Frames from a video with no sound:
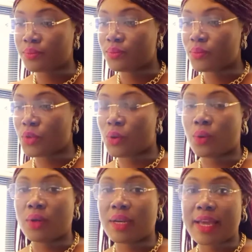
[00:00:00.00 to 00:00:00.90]
your
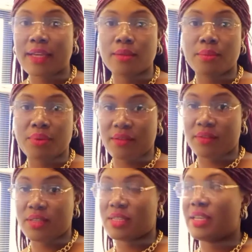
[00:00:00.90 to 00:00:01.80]
online
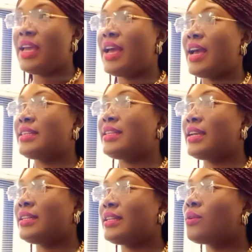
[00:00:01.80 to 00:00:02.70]
privacy, and
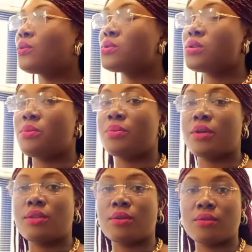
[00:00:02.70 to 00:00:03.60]
then now goes to the
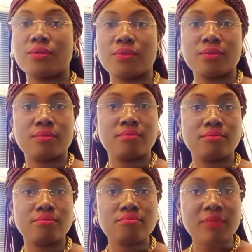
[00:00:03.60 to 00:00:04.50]
point of
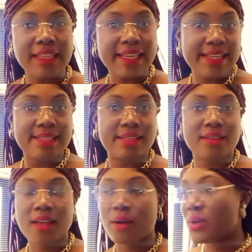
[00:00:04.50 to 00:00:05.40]
guessing.
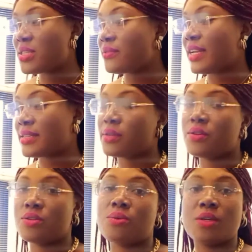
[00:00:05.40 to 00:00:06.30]
What if that
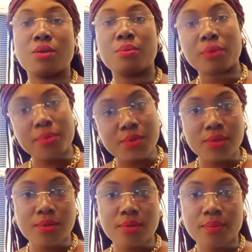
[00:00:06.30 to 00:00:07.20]
security question
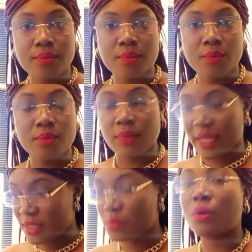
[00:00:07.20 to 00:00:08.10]
pops?
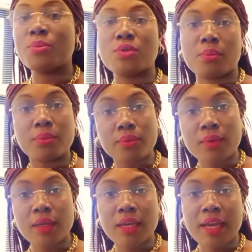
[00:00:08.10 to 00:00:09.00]
Like it pops up,
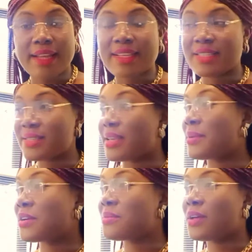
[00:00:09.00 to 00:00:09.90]
and then this
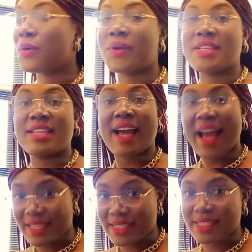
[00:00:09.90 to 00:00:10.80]
cyber criminal already
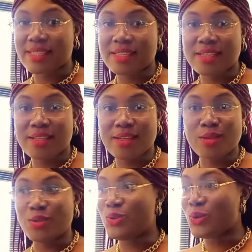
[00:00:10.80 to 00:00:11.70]
has
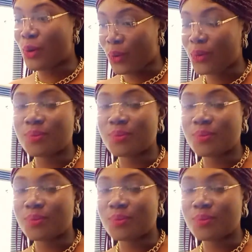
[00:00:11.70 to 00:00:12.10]
your